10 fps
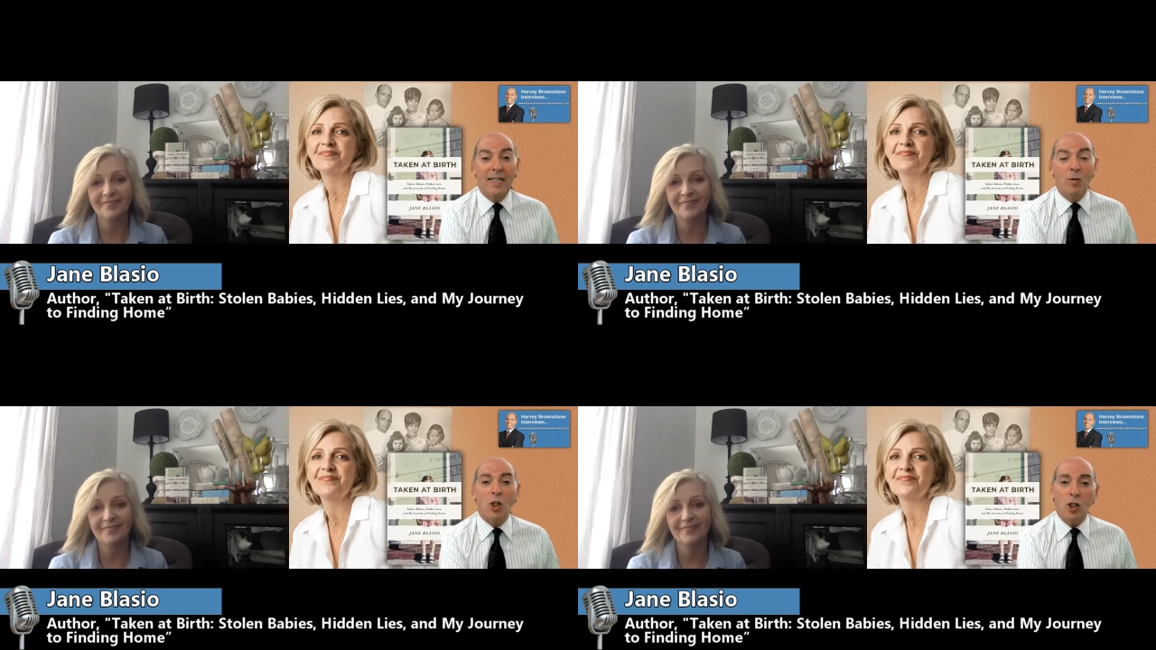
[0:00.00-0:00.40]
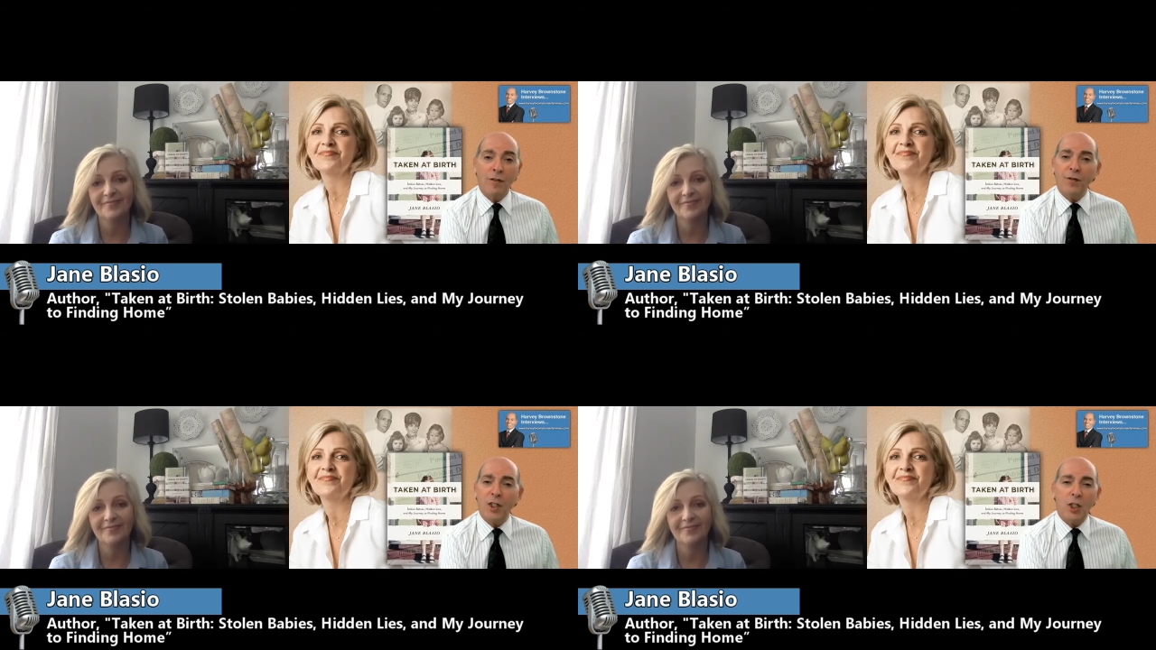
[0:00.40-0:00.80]
Speaker 1: Well, good
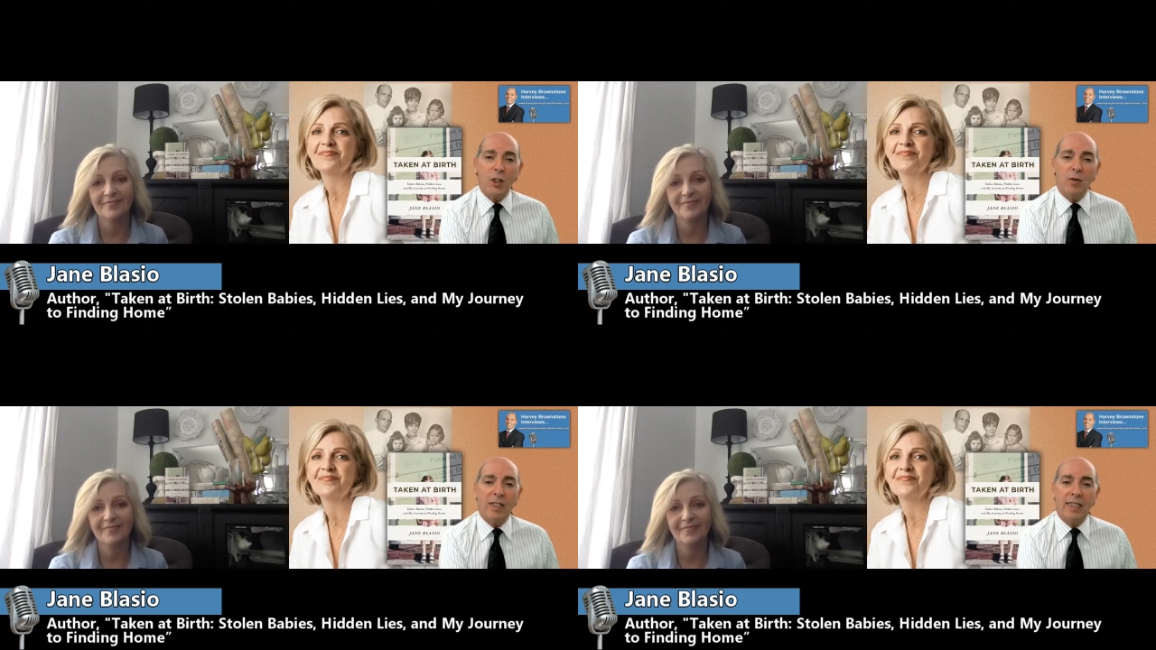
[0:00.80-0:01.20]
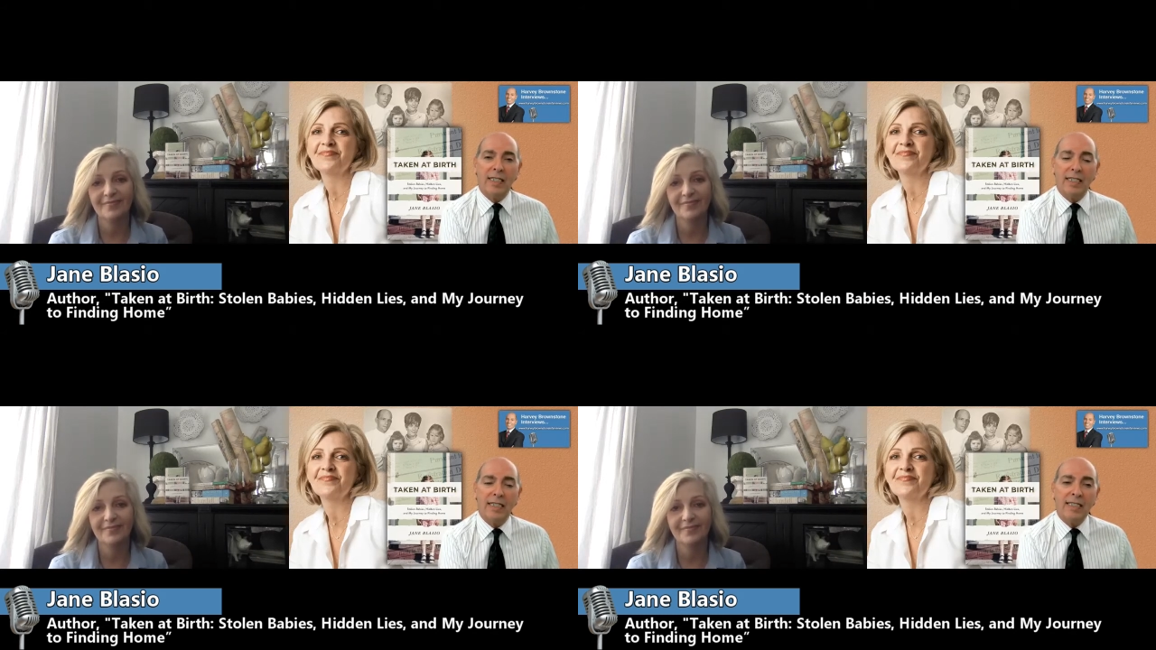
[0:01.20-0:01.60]
for you.
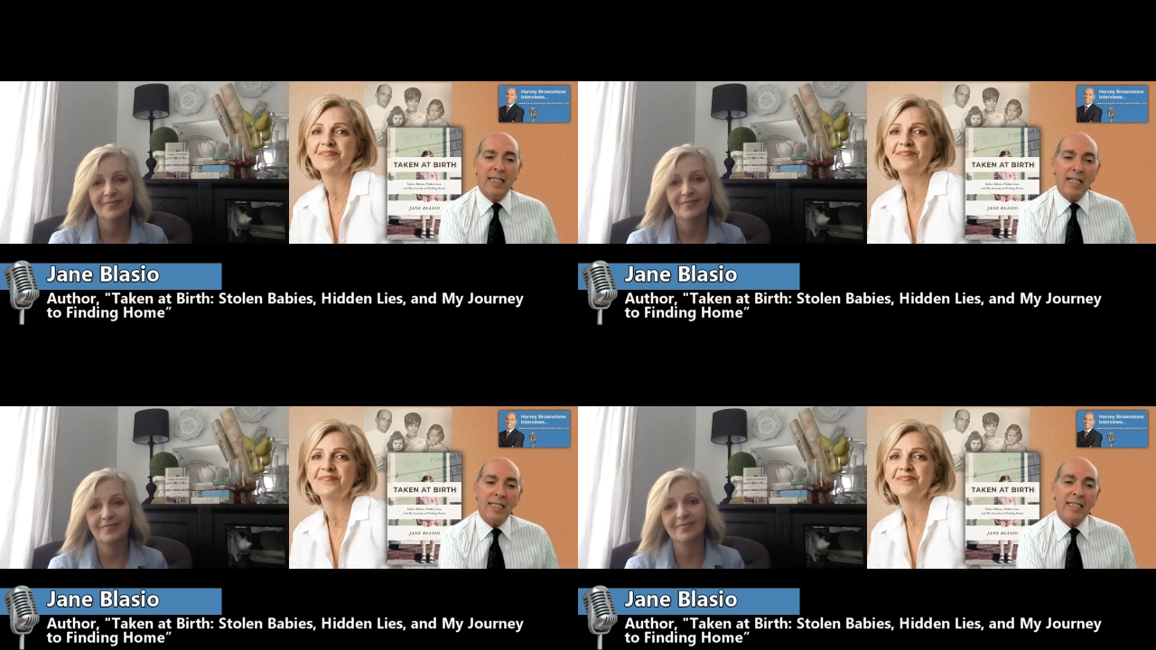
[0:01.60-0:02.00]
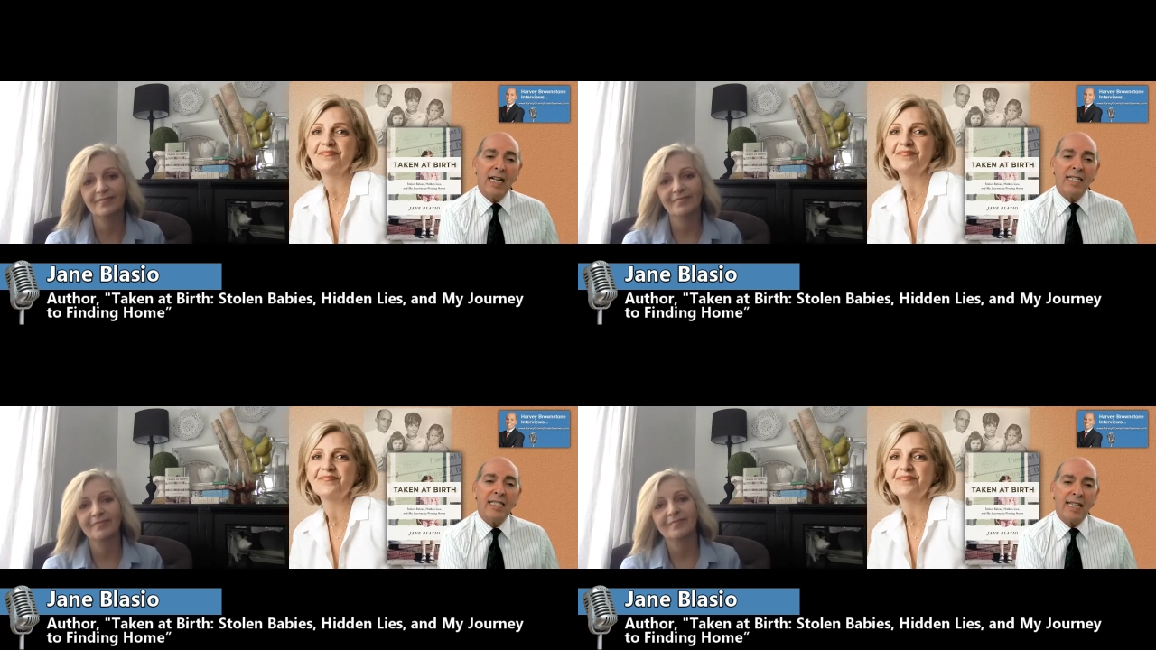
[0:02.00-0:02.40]
In
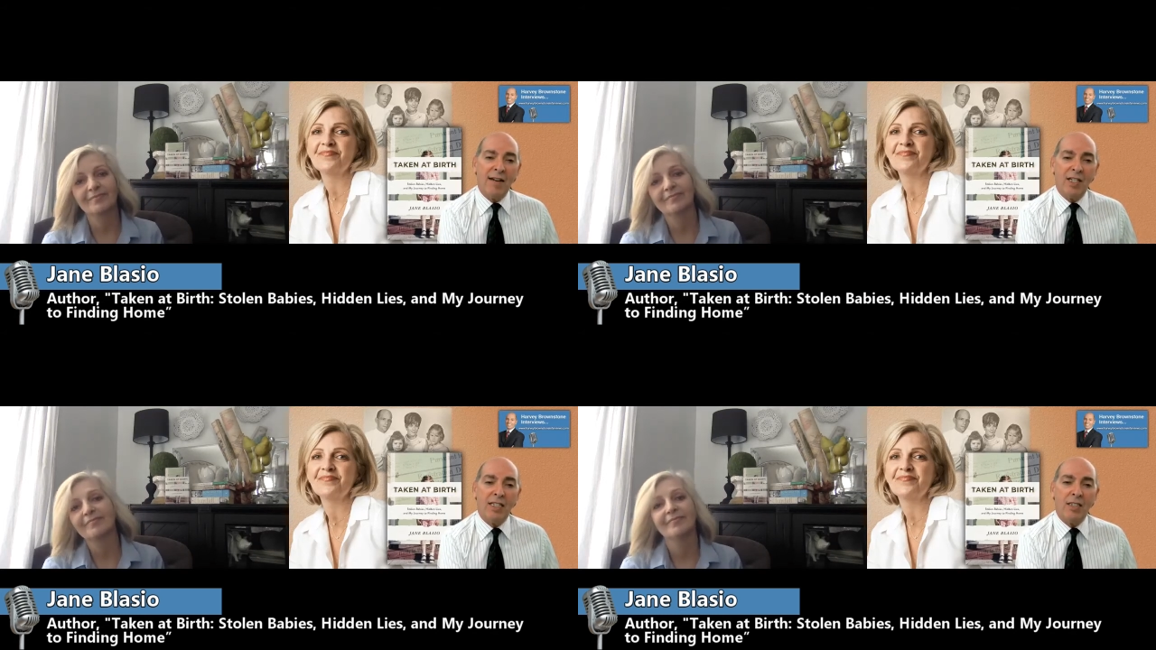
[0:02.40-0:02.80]
1997,